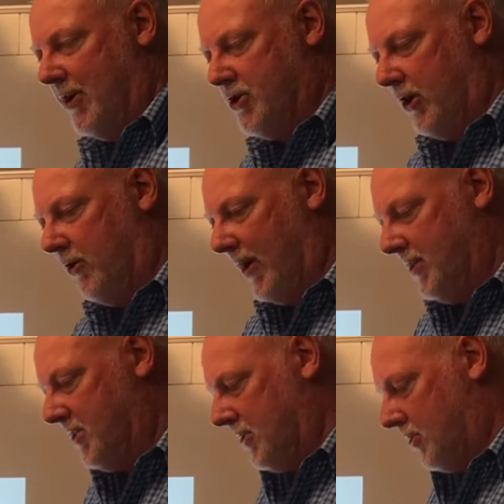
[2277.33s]
ocean
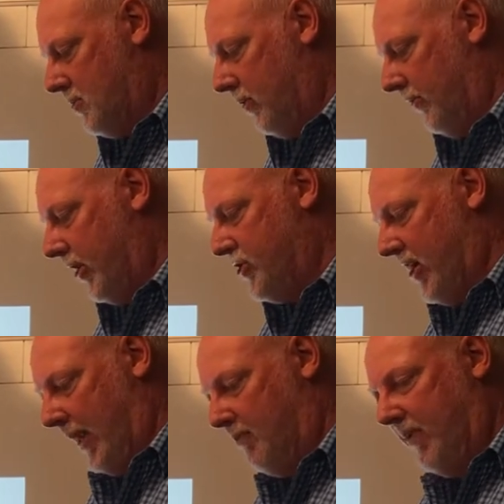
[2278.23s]
crust. It's called an
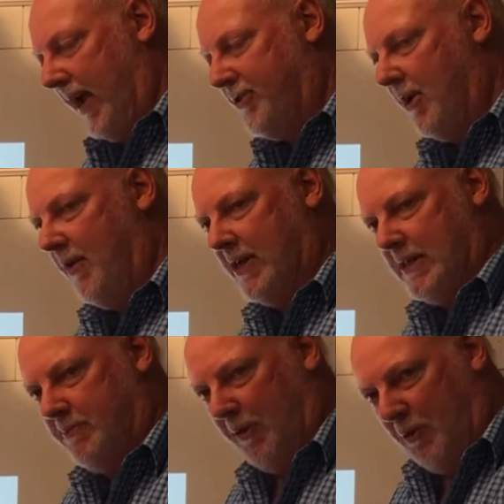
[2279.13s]
oceanic plateau, and
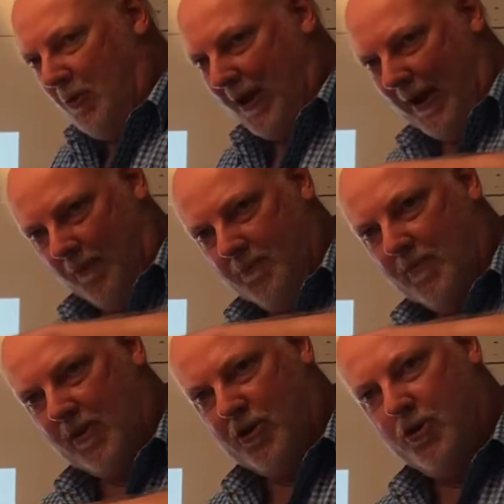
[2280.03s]
it's a bit thicker
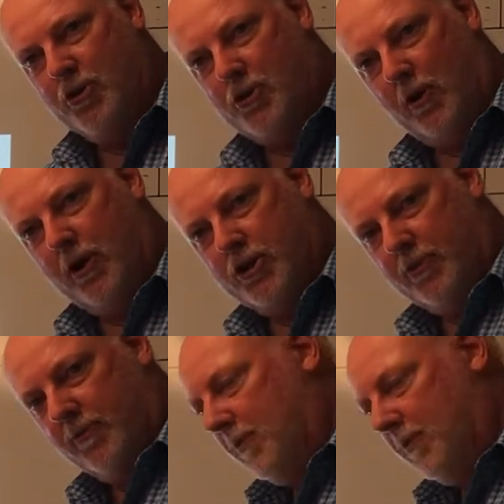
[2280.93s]
than usual ocean